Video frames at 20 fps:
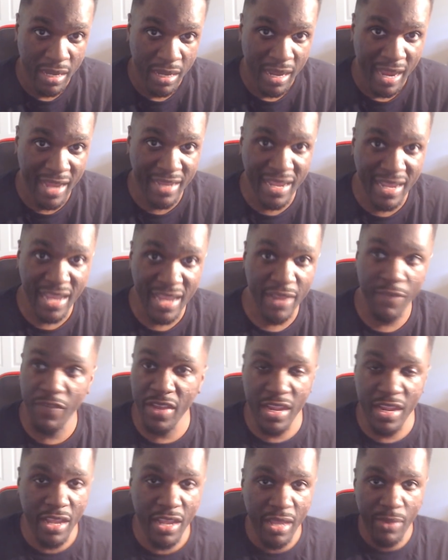And then the
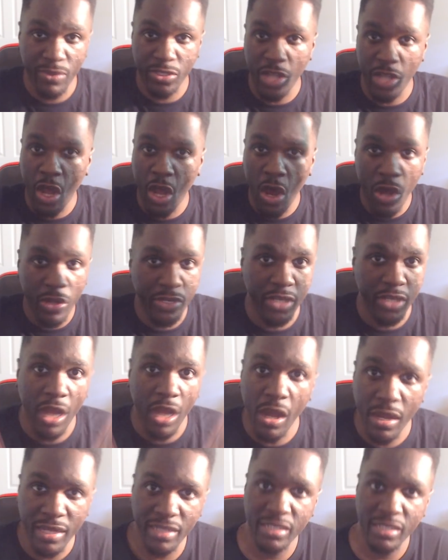video, it was all
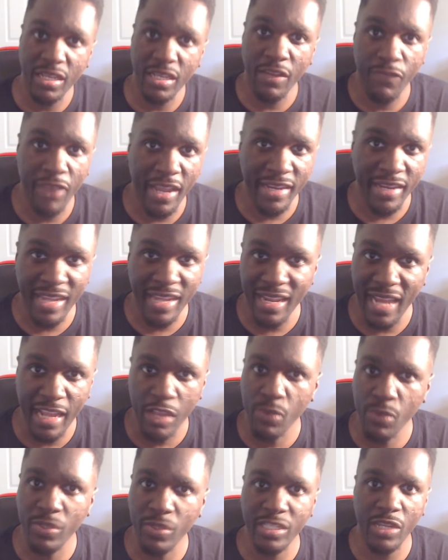dark and stuff like that. Like,
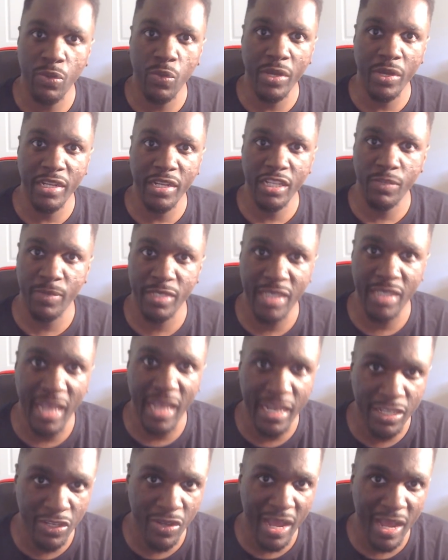he was in witness
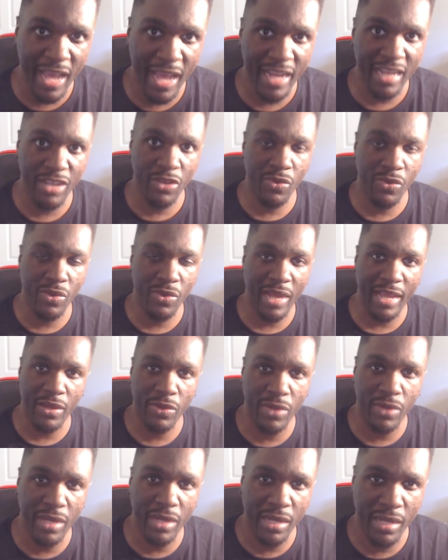protection. You know how they do, like,
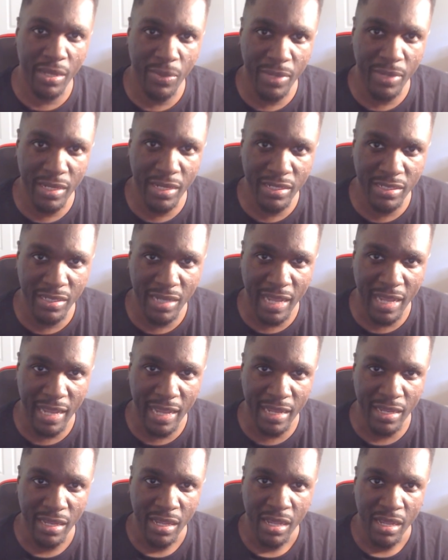on, what is it?
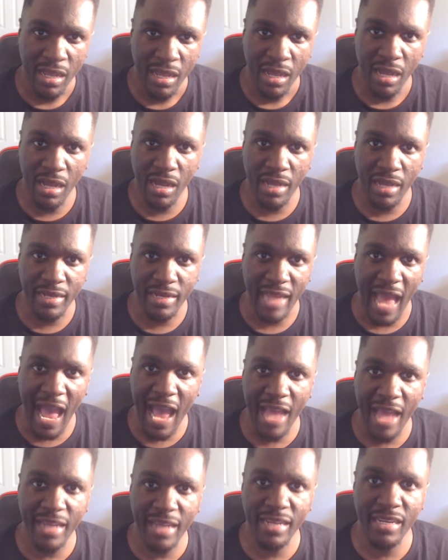Like, the
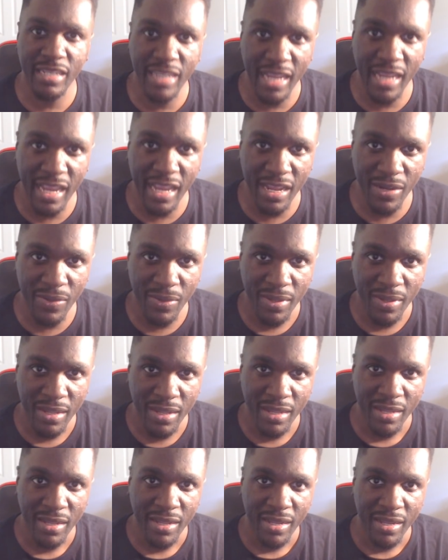ID channel?
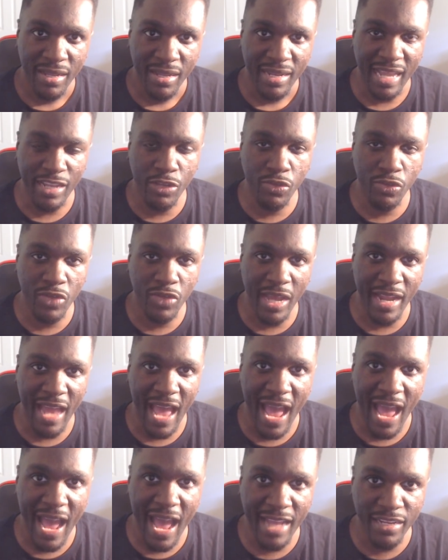Like, you trying to
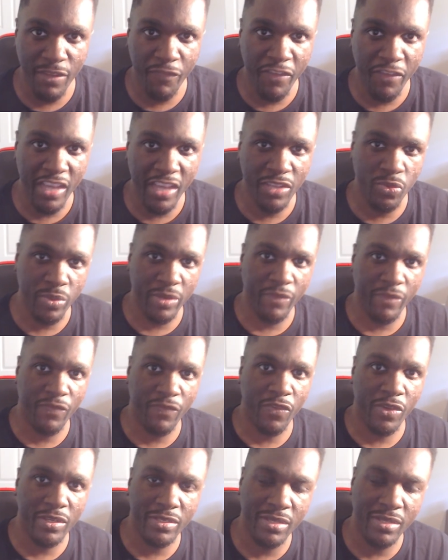hide your face with the
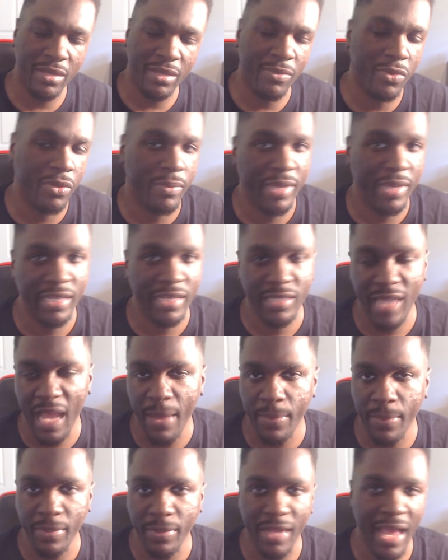voice? Come on, man.
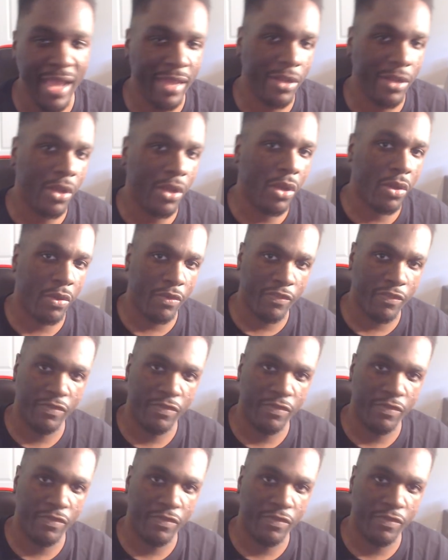Stop it. Knock it off.